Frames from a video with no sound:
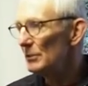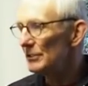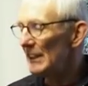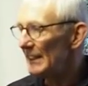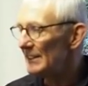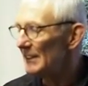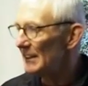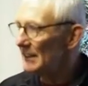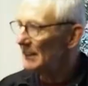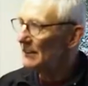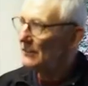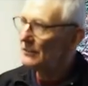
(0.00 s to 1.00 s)

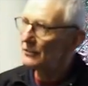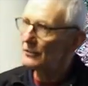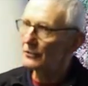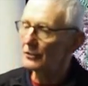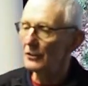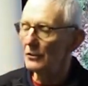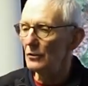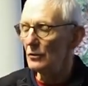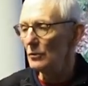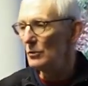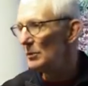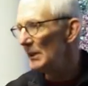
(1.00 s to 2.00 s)
settings
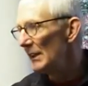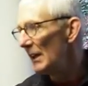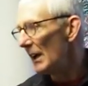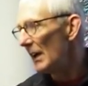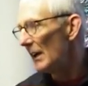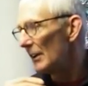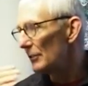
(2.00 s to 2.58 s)
to uh,